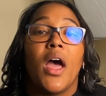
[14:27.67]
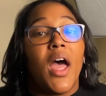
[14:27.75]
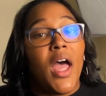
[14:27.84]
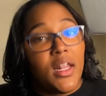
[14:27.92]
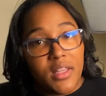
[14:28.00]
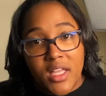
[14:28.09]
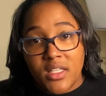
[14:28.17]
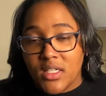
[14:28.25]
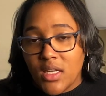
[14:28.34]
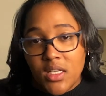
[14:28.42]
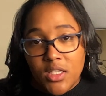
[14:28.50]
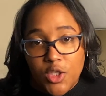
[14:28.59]
And let's
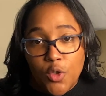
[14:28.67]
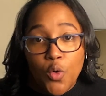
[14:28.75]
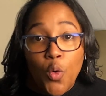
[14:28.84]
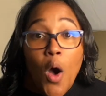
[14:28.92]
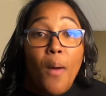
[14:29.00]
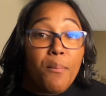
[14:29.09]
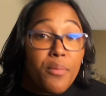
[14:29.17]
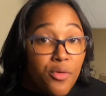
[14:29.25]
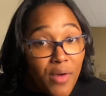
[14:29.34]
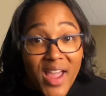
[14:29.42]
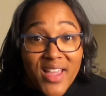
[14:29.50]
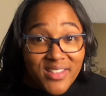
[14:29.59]
get into
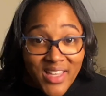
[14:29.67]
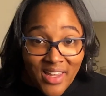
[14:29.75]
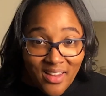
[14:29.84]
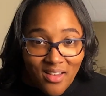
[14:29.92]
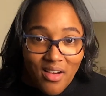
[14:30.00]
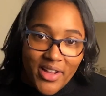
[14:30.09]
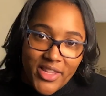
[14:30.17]
pricing on